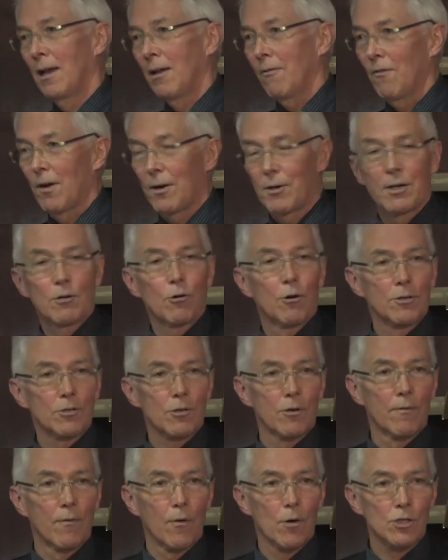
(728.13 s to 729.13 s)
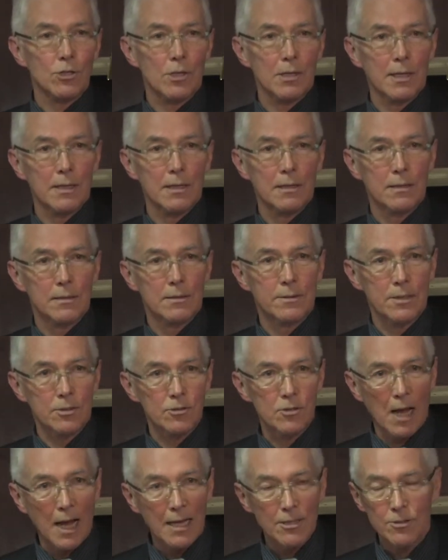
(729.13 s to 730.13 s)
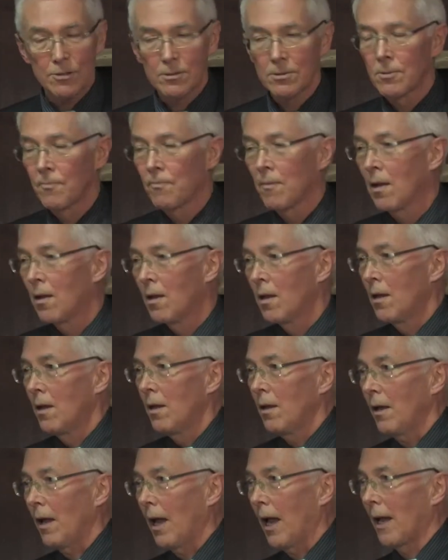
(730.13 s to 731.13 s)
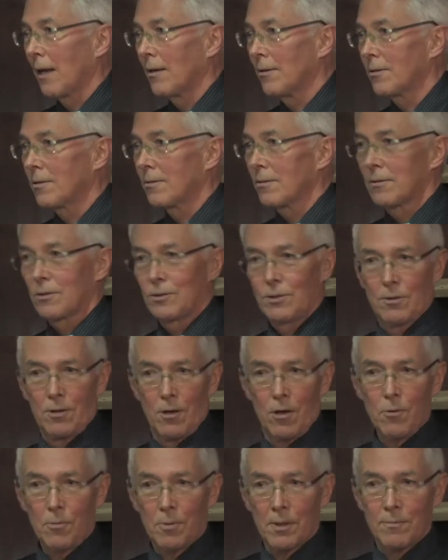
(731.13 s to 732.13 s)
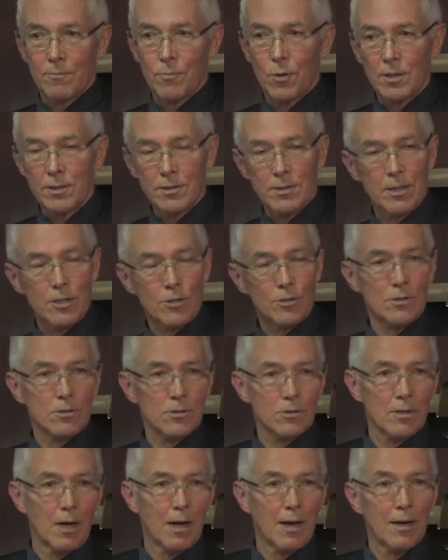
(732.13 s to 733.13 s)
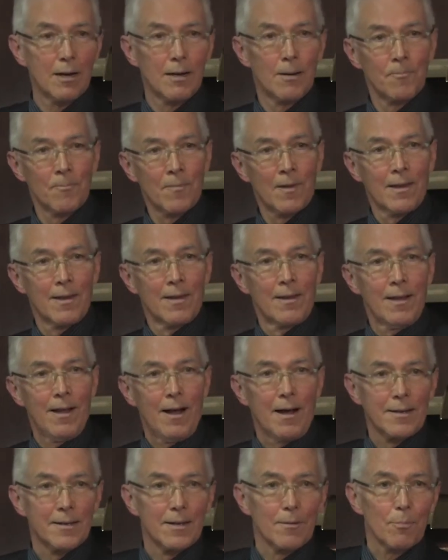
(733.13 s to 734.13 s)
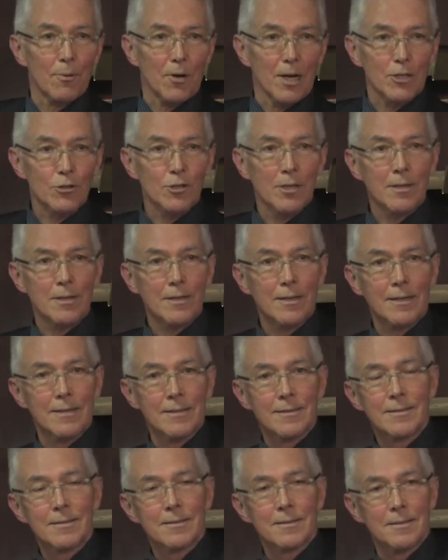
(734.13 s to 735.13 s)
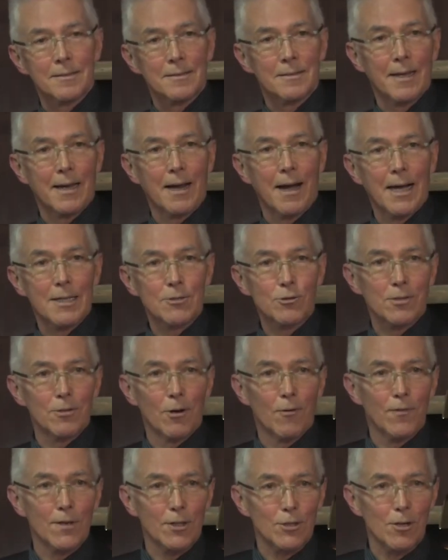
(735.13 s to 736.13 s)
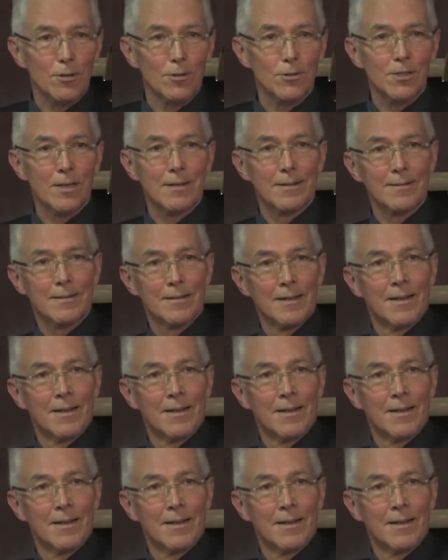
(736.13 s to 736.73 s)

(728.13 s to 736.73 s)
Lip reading: very controversially discussed, and you know, when politicians are under pressure and they ask the officials and